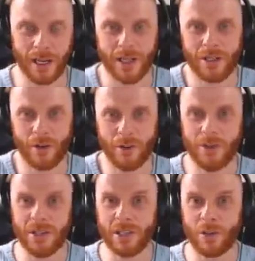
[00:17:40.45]
So
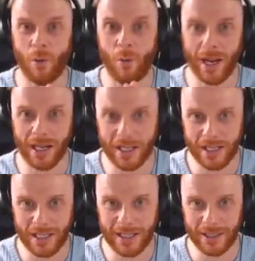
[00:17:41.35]
use this when it is
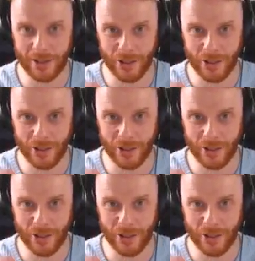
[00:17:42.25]
needed.